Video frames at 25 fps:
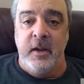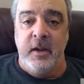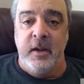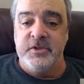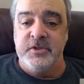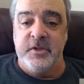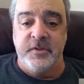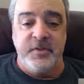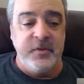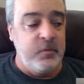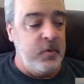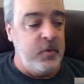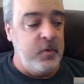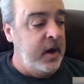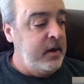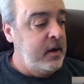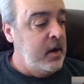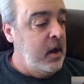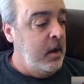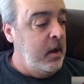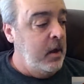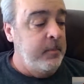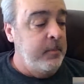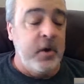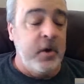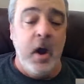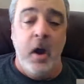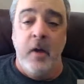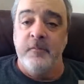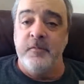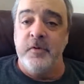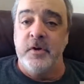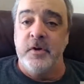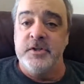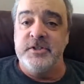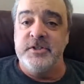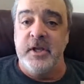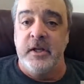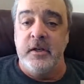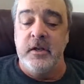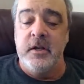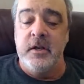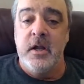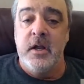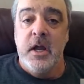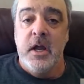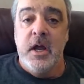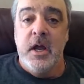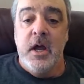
I was at the Wright conference, and